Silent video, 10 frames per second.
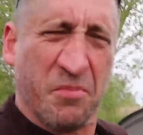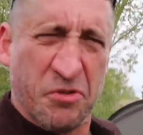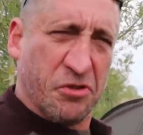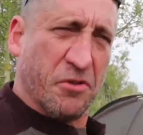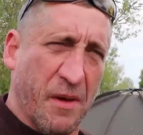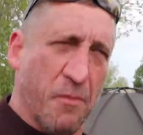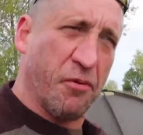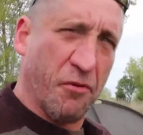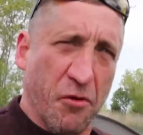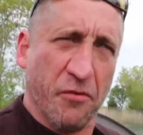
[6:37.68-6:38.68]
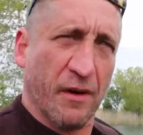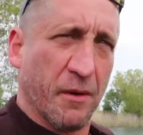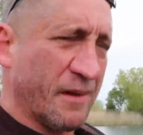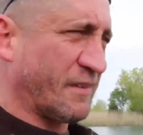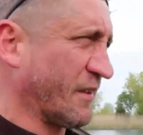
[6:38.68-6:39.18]
Should improve a
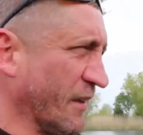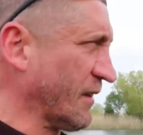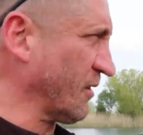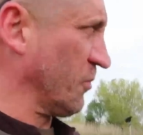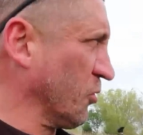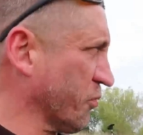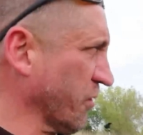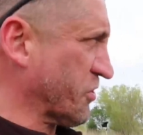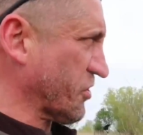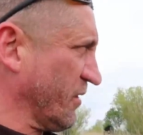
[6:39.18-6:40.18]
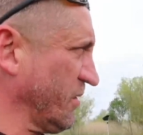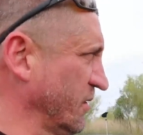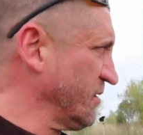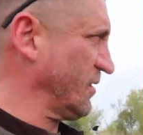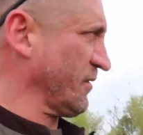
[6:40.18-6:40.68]
little bit today, a lot more pressure.
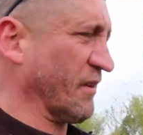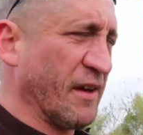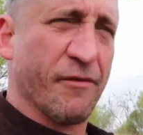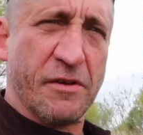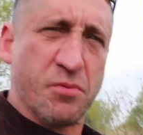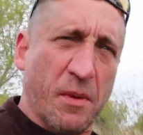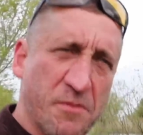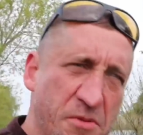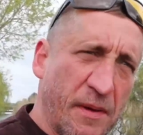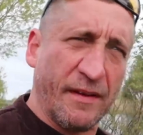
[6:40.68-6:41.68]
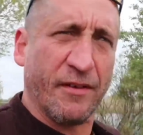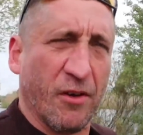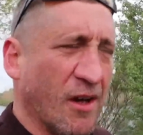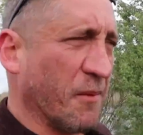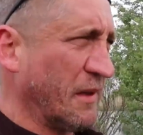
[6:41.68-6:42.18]
I think every swim's been
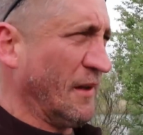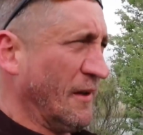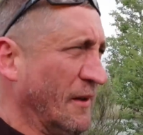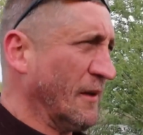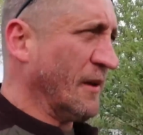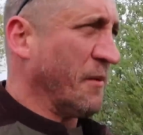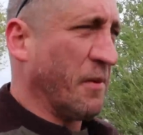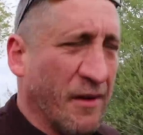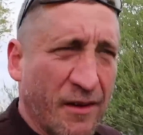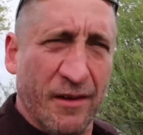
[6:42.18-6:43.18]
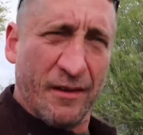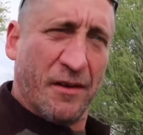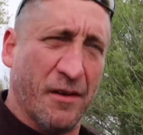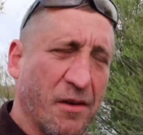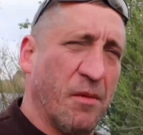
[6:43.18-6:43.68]
took up,
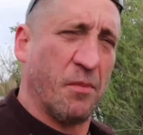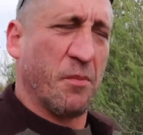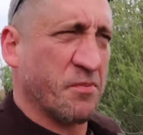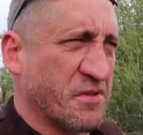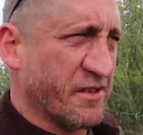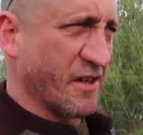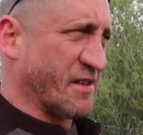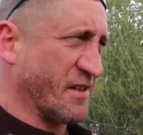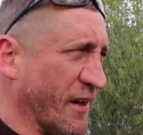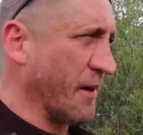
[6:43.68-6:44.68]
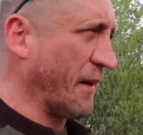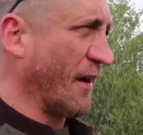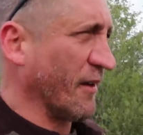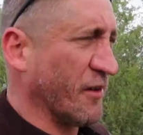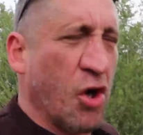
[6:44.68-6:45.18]
but said yesterday
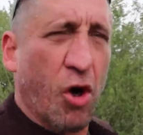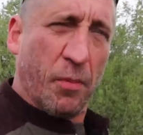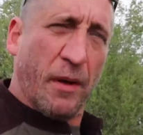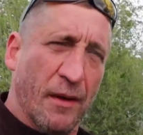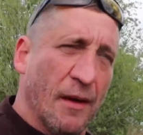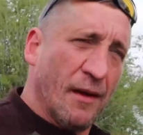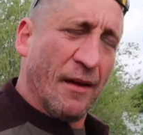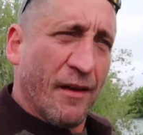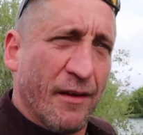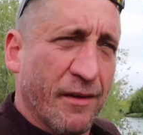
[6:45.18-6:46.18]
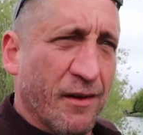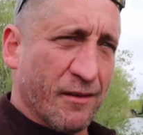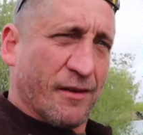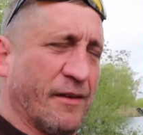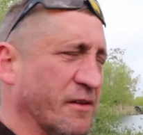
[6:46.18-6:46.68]
about a cob. So
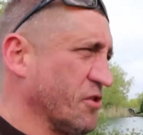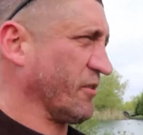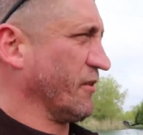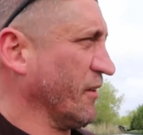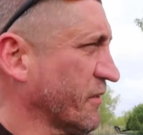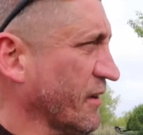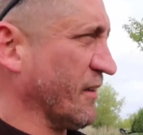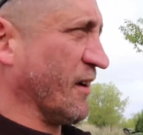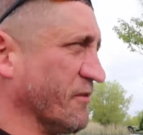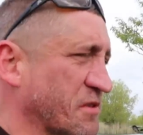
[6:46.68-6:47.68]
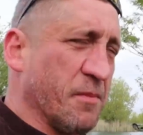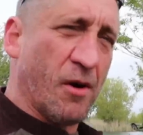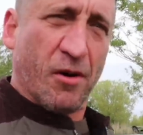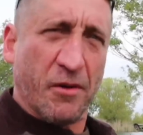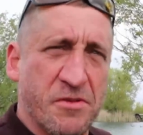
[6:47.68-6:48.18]
I'm going to show you, take you over to
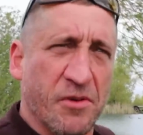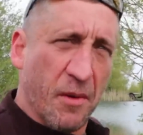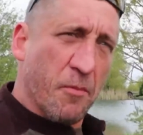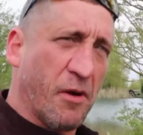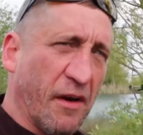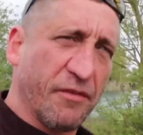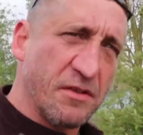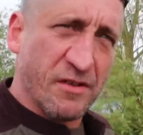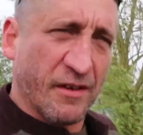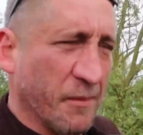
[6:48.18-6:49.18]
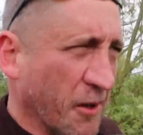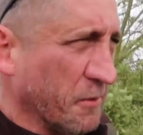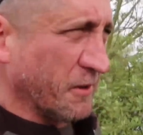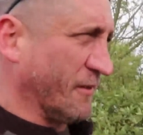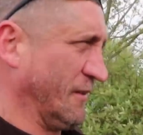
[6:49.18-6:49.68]
Mark, who's doing breakfast at the
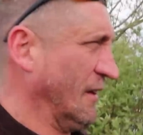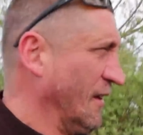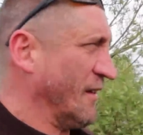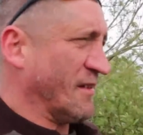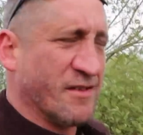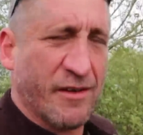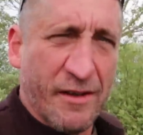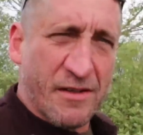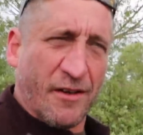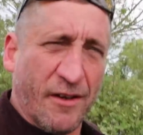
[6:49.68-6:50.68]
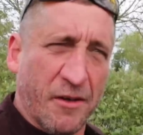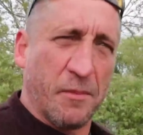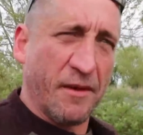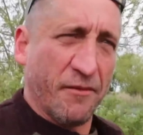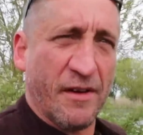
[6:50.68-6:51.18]
moment. Certainly something I'm
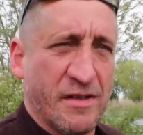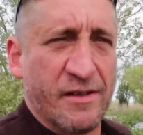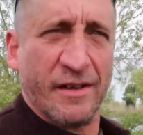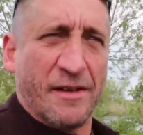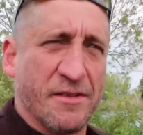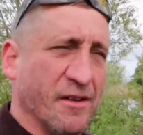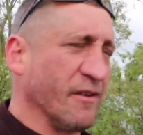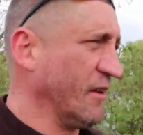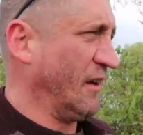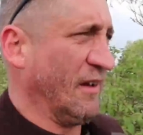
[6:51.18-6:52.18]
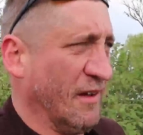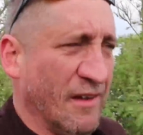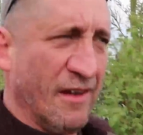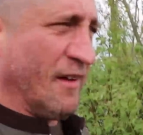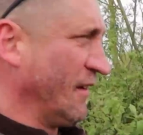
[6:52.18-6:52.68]
going to be investing into,
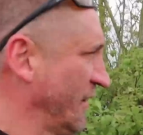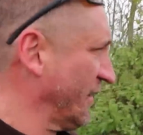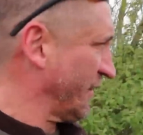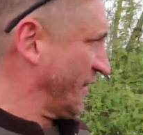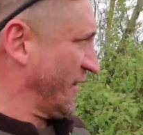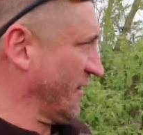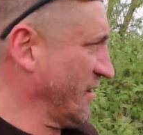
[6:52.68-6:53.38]
and